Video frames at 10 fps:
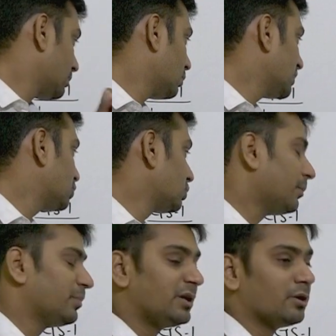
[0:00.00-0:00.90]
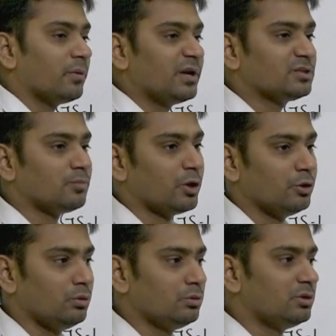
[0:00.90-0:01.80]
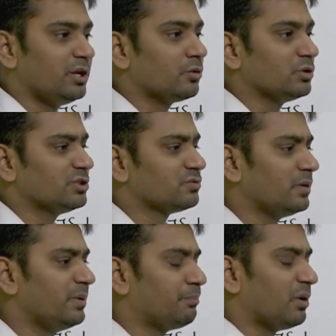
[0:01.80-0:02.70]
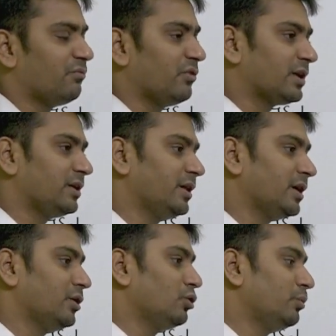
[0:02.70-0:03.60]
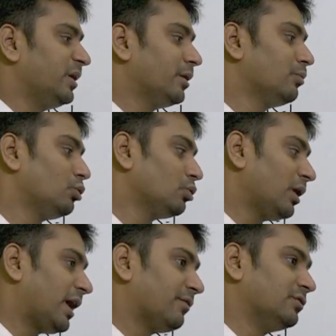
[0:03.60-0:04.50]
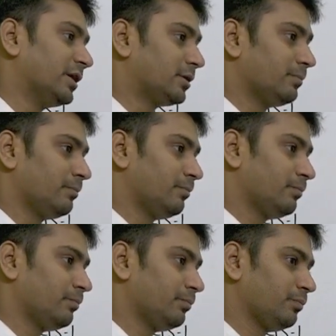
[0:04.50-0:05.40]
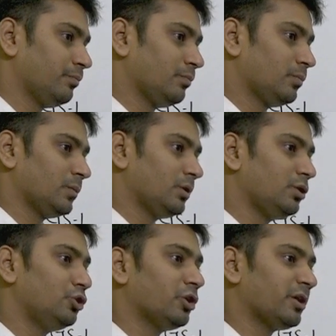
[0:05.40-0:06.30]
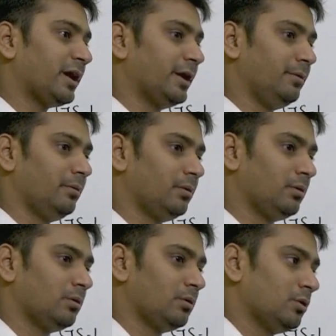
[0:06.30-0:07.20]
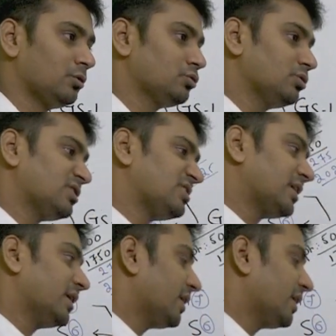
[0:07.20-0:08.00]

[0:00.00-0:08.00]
Once you complete governance module, 3 questions will be perfectly there and you will be able to have that in your hand. So the second